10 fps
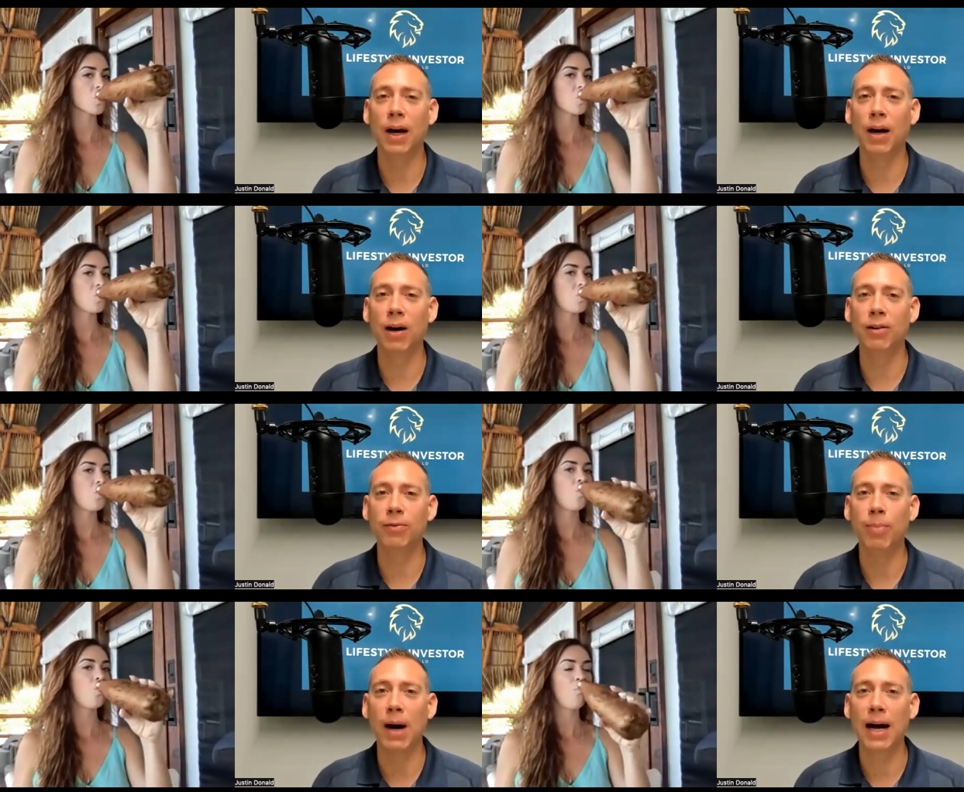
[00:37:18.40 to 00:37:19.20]
Speaker 1: of
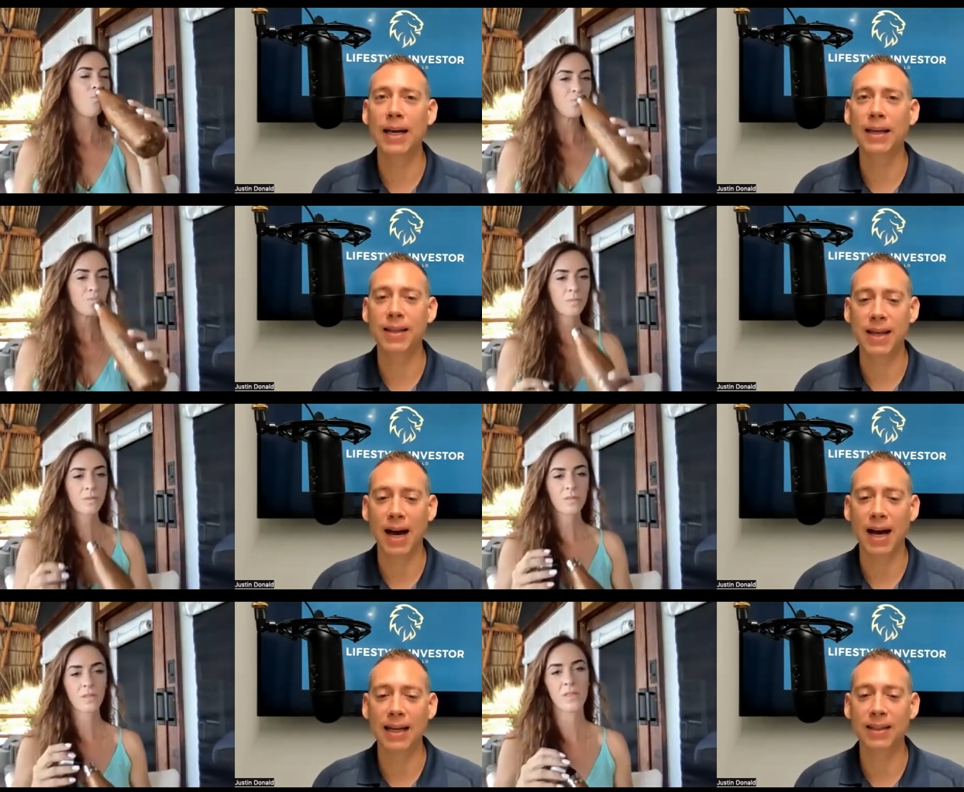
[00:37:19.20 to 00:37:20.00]
buying the
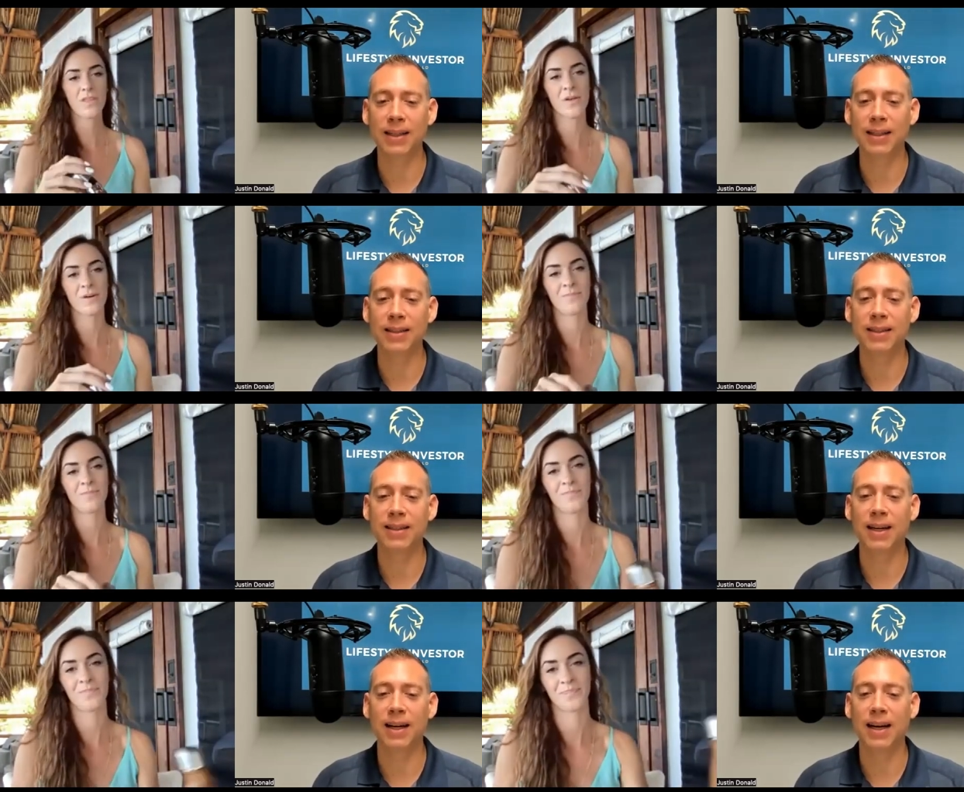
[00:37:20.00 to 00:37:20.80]
island
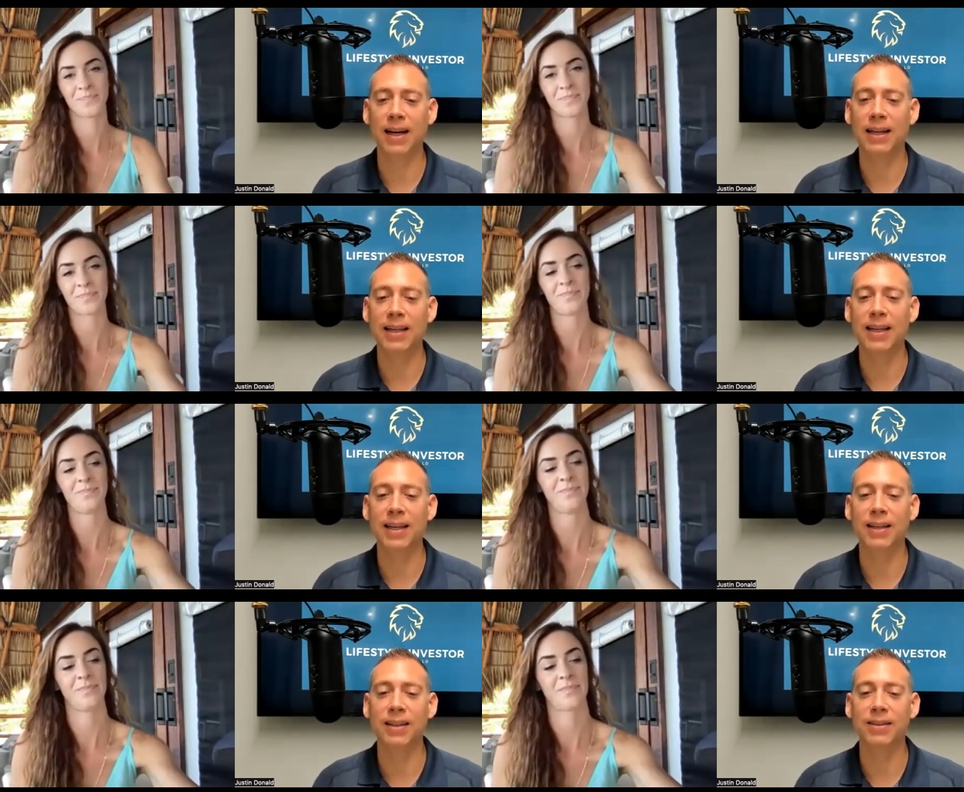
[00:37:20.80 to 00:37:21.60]
uh,
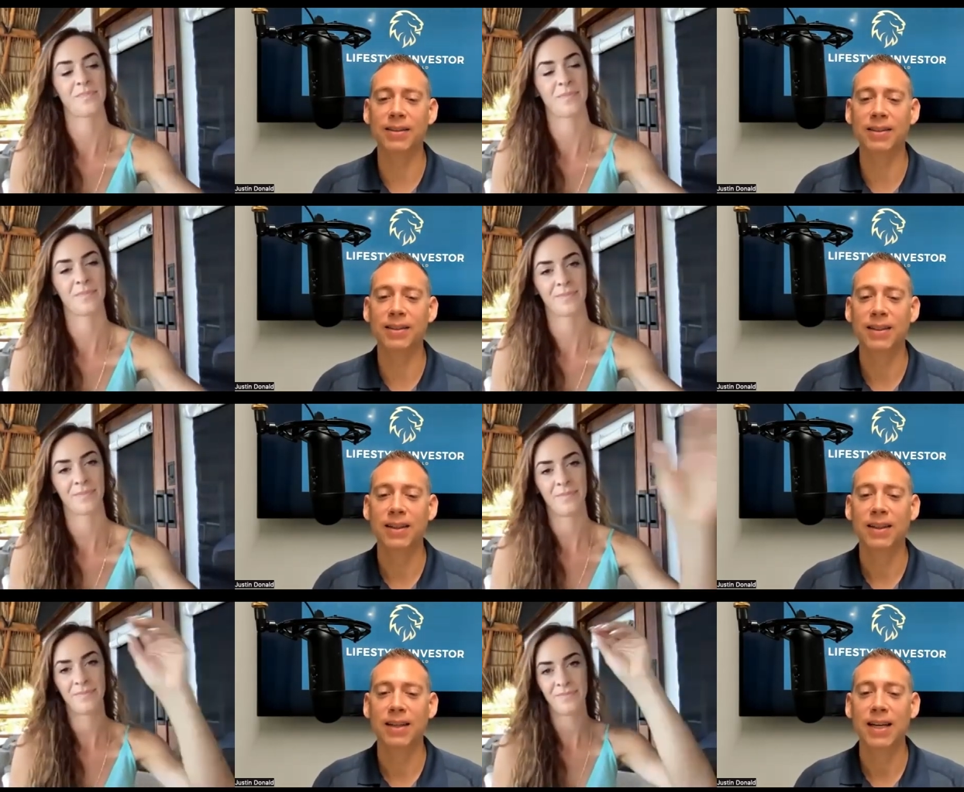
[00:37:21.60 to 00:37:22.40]
is
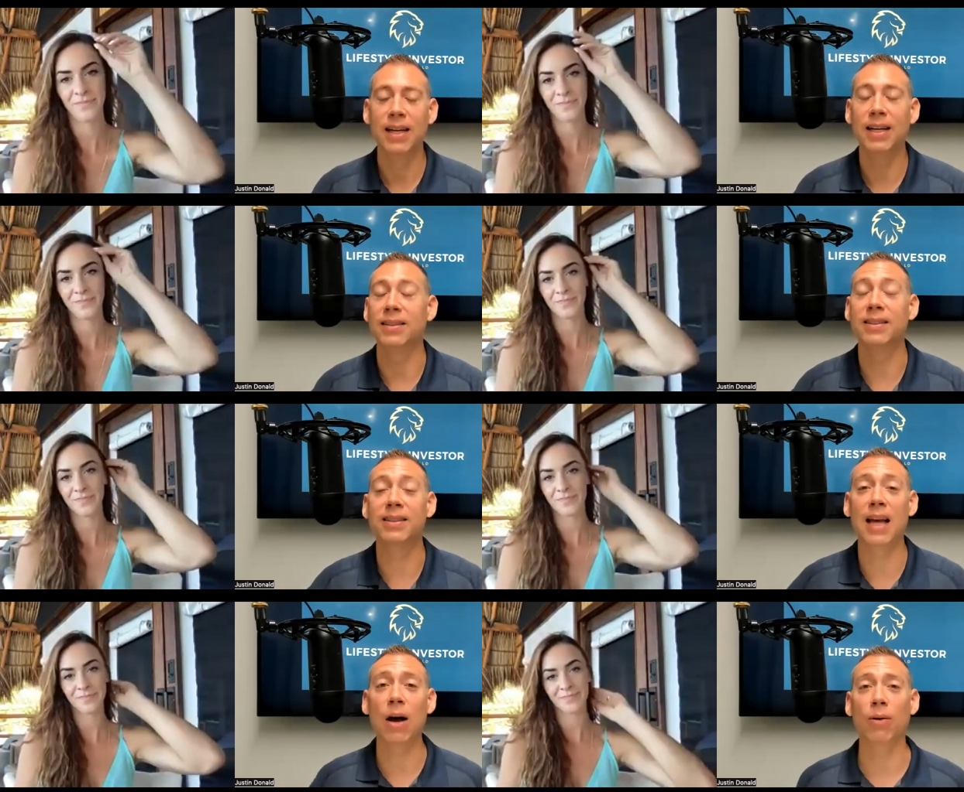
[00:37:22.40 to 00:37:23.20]
in
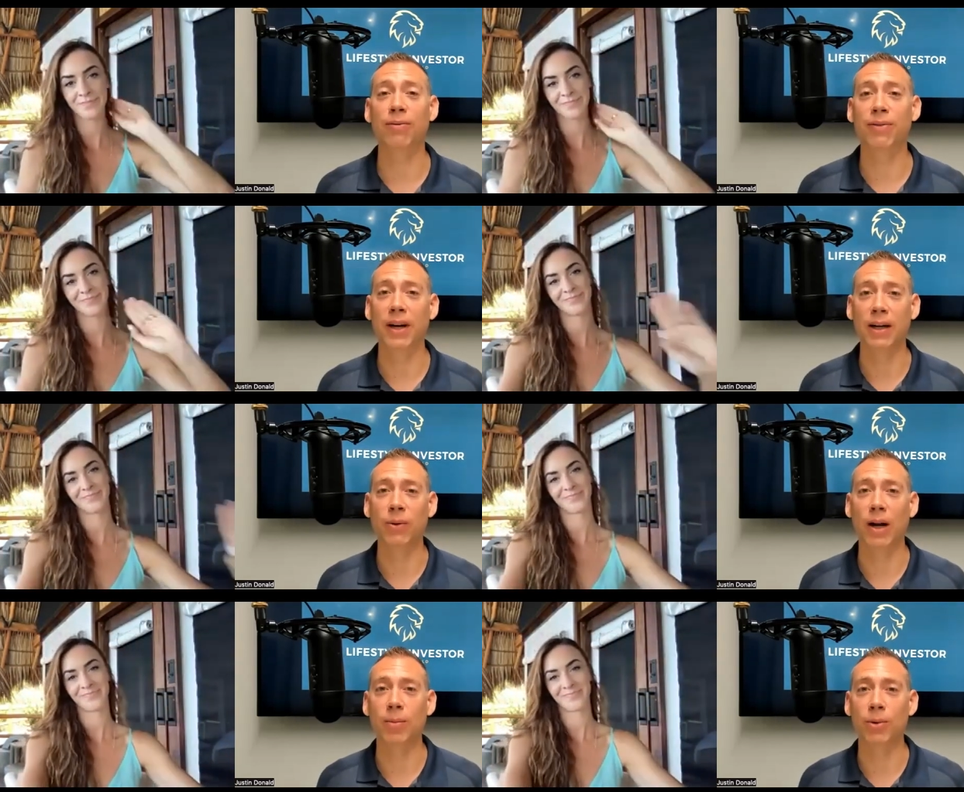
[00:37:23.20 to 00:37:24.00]
itself an
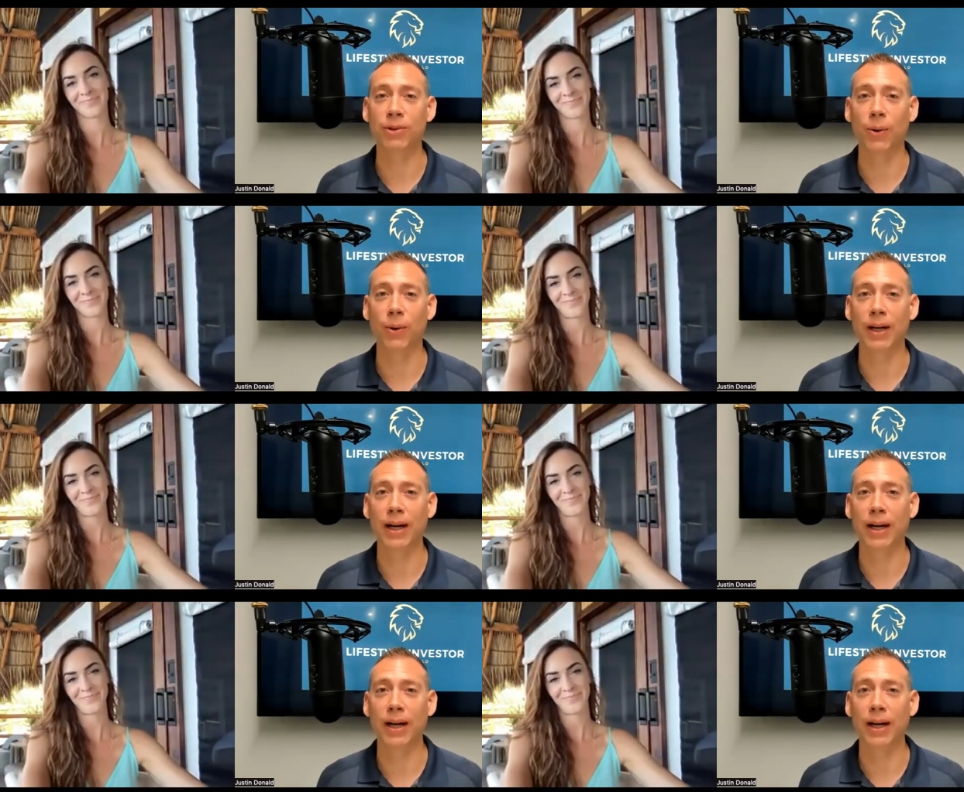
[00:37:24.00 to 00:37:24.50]
incredible story.